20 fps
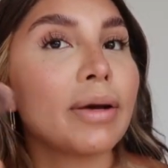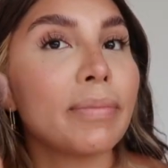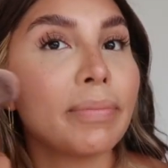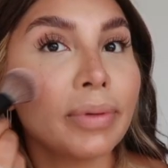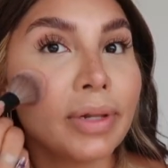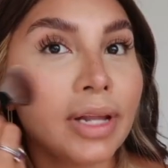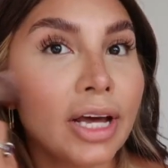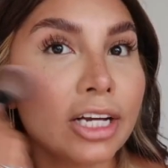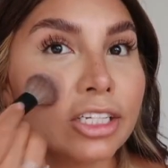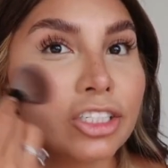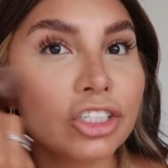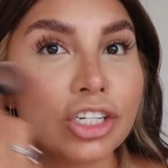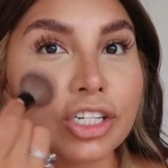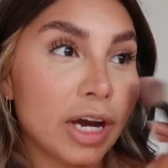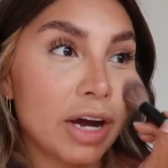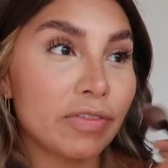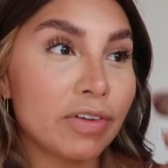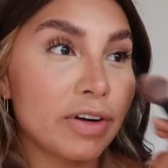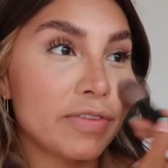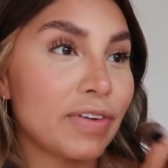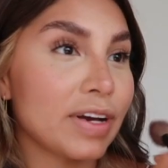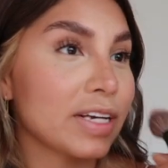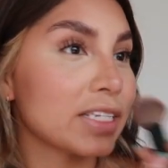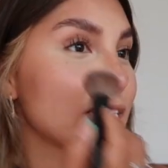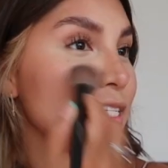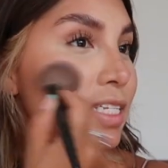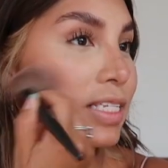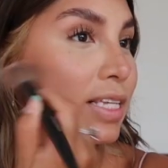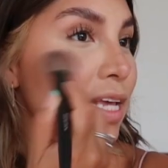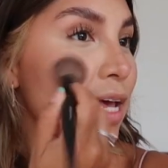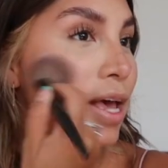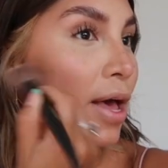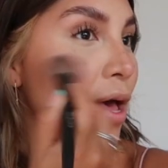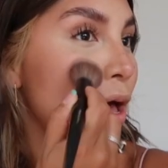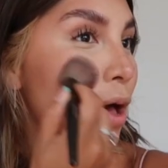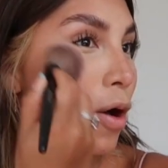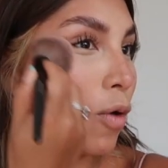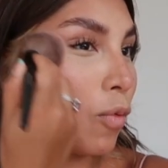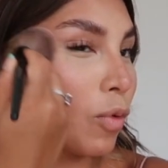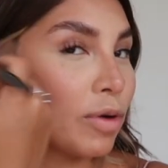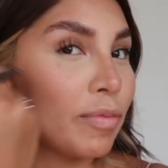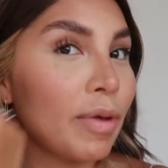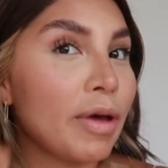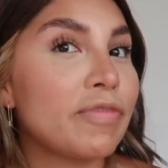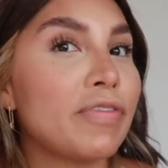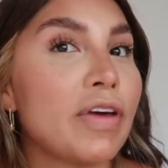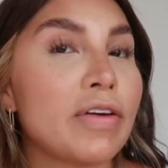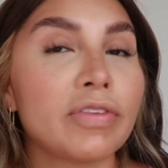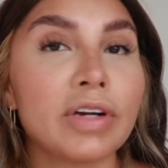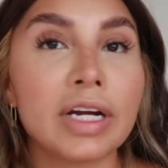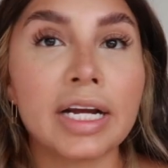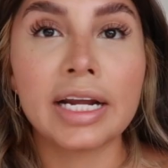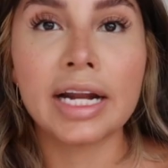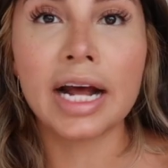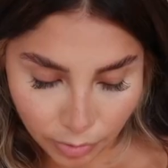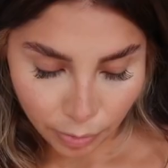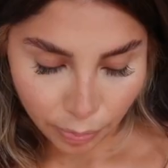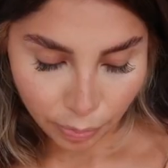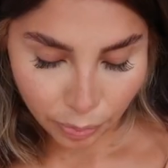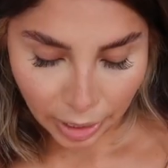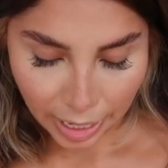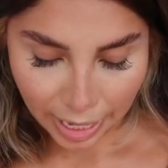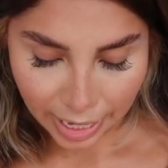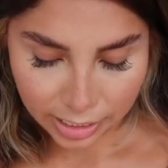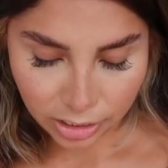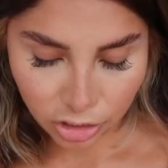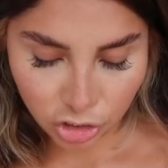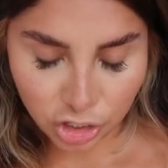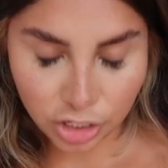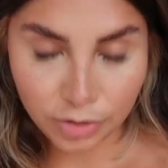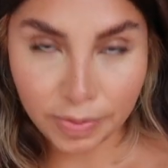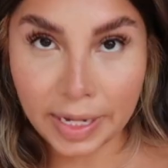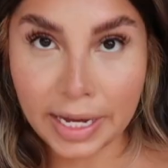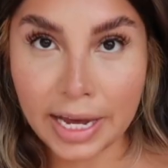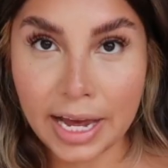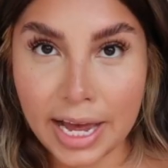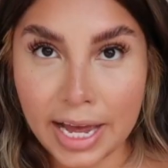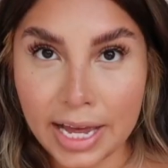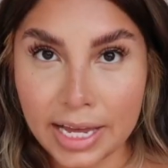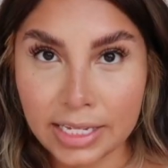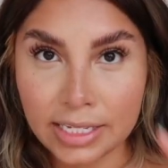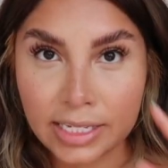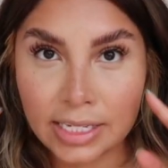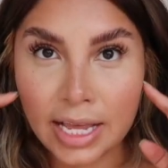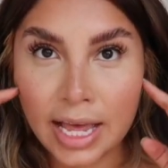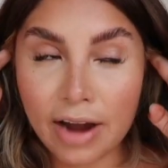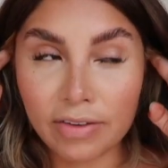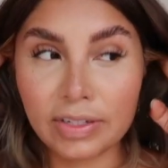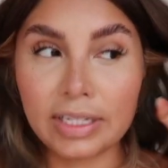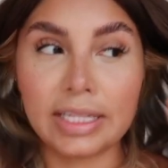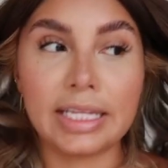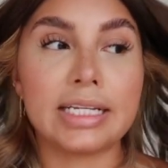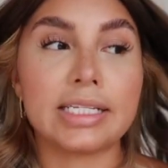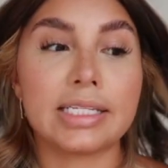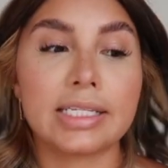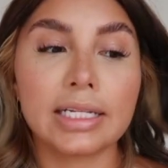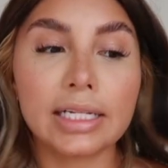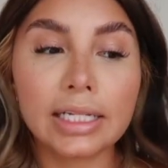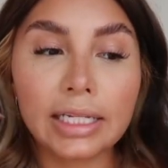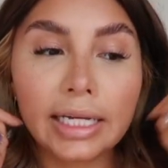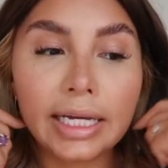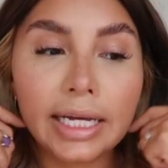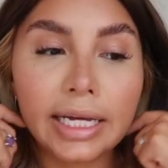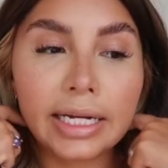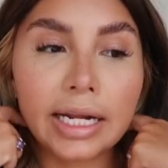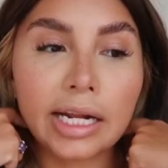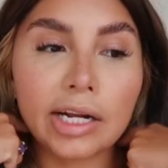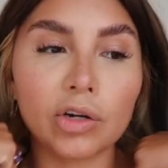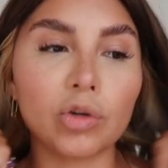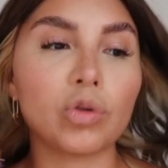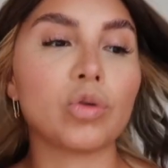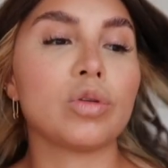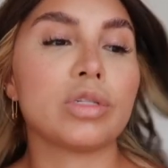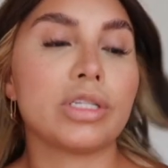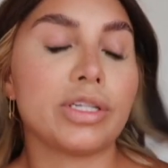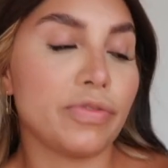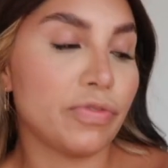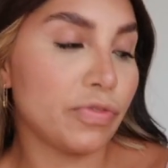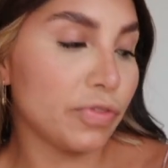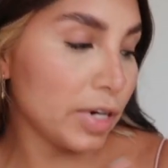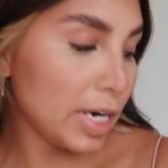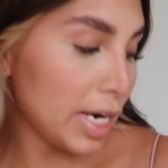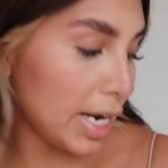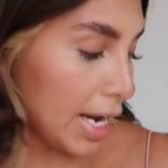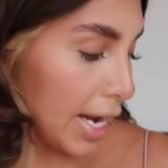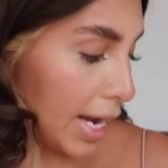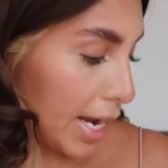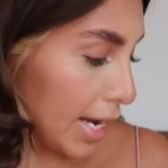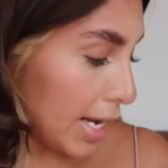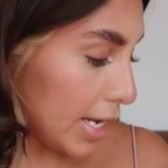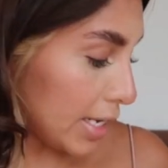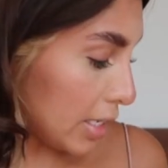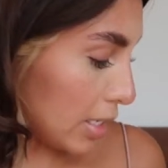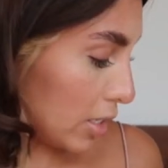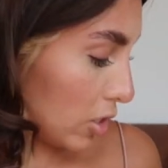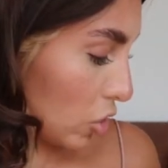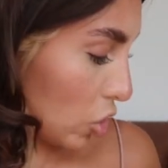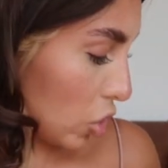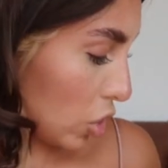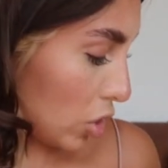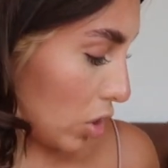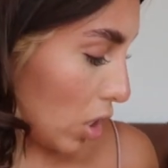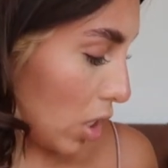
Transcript: blush. Cover FX is one of my favorite brands just because everything's clean and cruelty free, and it's just